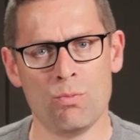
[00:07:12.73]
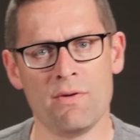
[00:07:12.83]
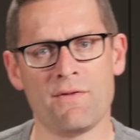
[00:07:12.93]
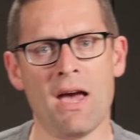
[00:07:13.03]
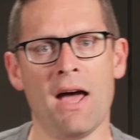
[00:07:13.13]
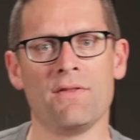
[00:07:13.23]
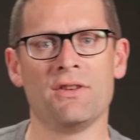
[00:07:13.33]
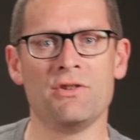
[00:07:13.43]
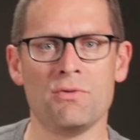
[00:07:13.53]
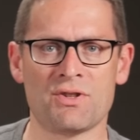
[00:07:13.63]
We've got
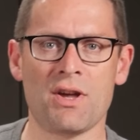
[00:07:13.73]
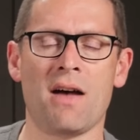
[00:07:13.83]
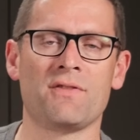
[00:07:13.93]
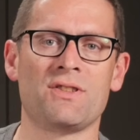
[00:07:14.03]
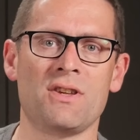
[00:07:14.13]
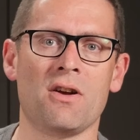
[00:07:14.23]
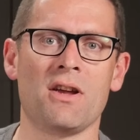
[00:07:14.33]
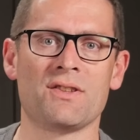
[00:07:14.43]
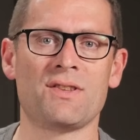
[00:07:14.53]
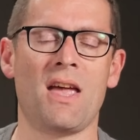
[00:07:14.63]
the Dewesoft
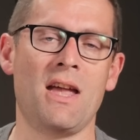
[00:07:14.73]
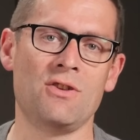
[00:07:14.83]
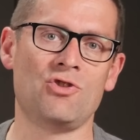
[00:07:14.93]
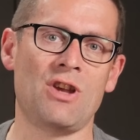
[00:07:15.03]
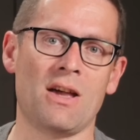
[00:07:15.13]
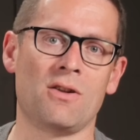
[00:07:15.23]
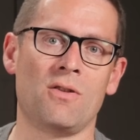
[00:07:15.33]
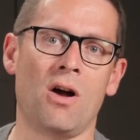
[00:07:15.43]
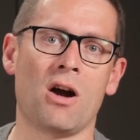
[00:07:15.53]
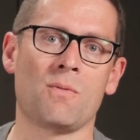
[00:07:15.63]
Sirius
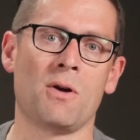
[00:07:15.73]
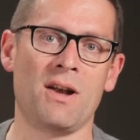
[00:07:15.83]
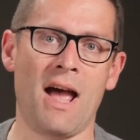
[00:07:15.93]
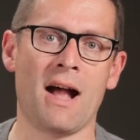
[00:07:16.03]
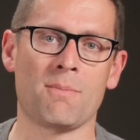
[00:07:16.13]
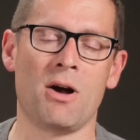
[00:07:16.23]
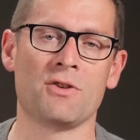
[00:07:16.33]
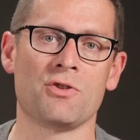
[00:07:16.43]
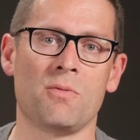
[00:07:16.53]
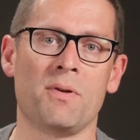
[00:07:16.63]
8-channel hardware DAC
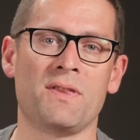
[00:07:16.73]
module,